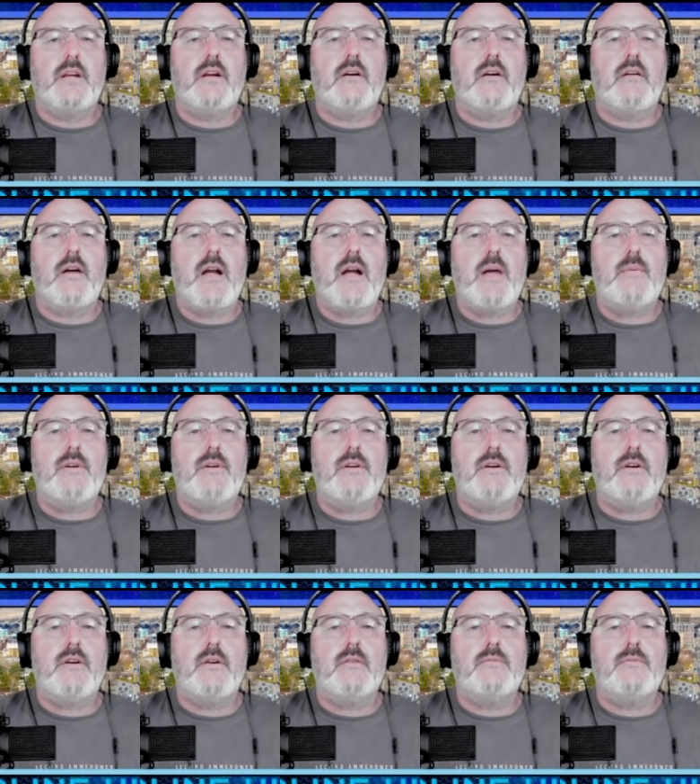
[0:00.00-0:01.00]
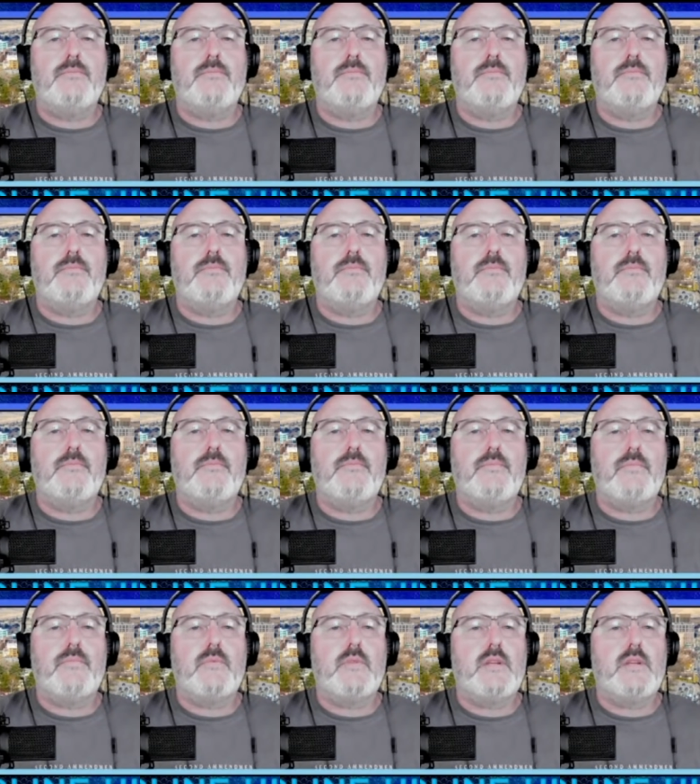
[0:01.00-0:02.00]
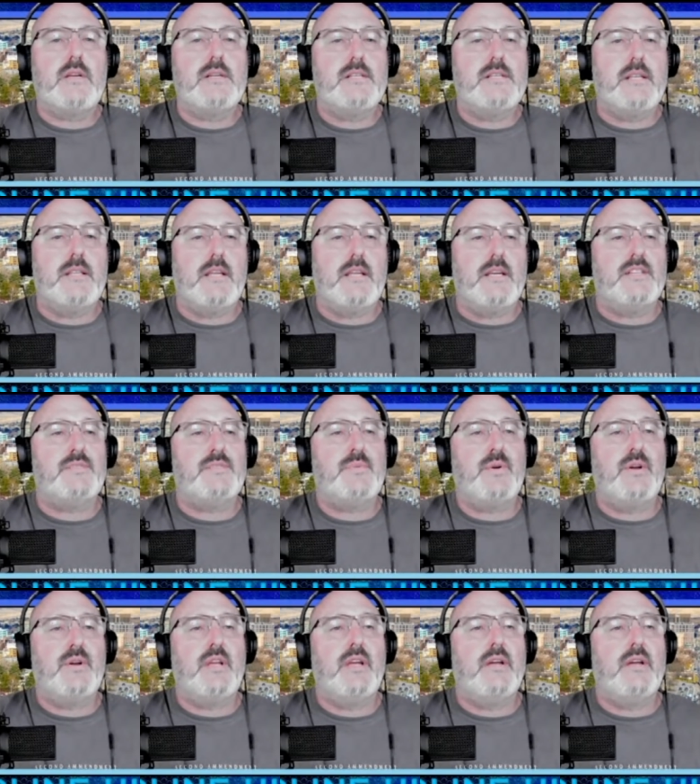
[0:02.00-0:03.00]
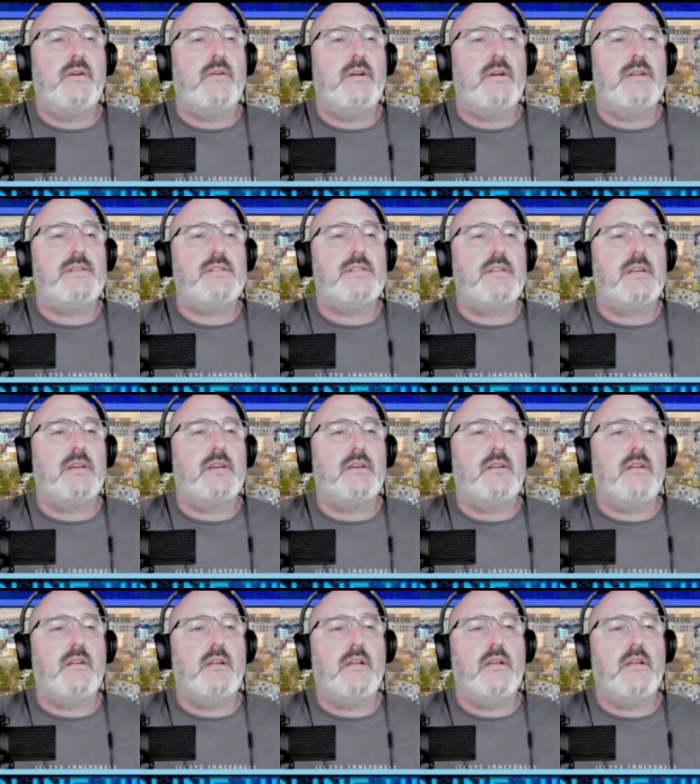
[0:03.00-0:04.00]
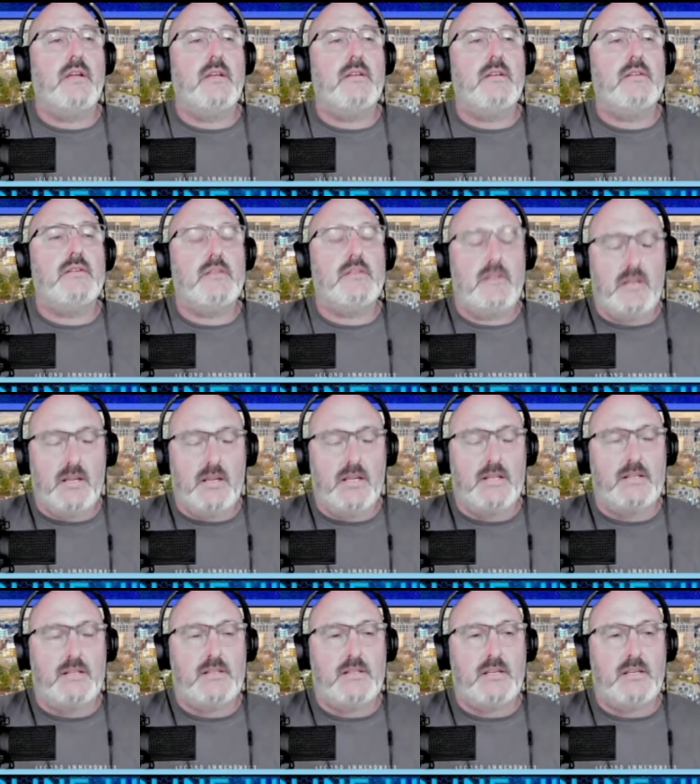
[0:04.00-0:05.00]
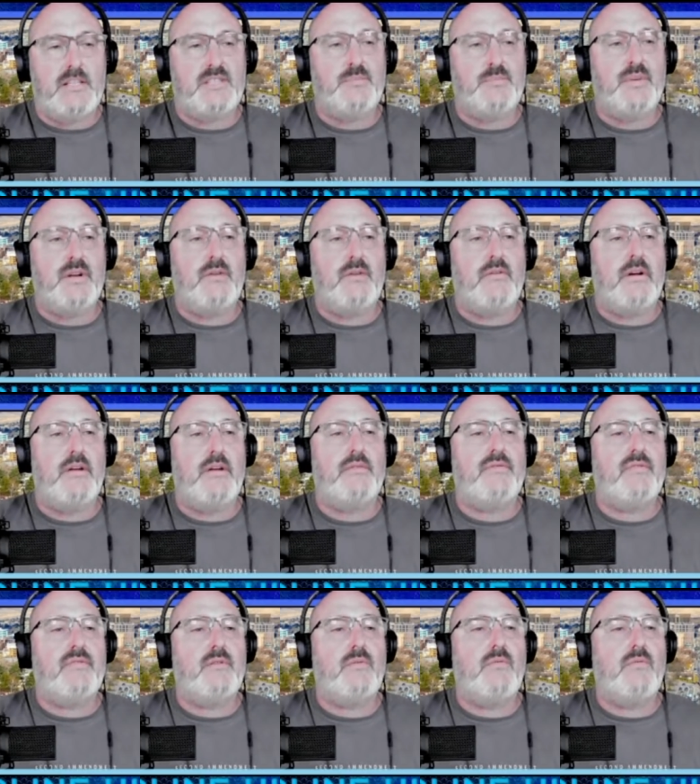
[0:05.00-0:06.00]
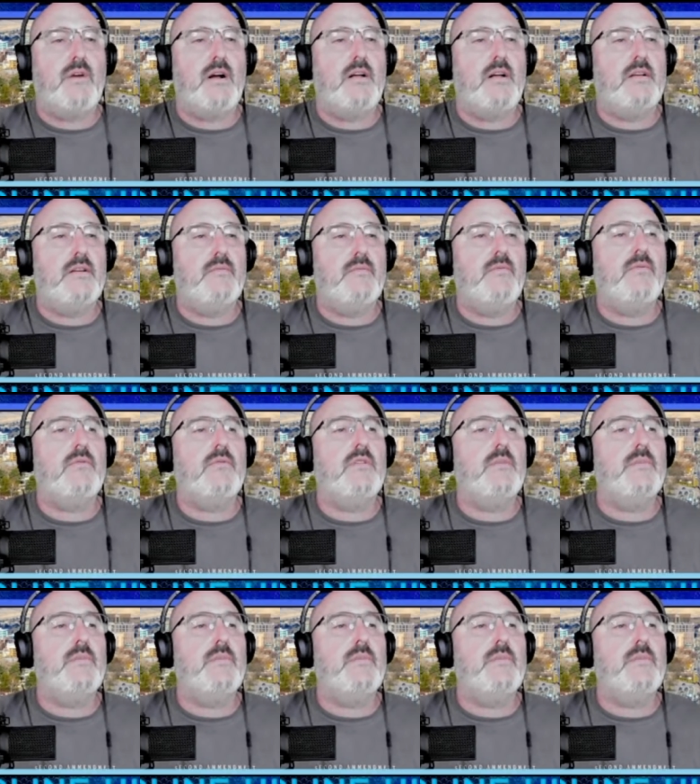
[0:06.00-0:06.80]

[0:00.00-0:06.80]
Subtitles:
grab it here, because I think it's pretty interesting. It's been around for a while. It won't let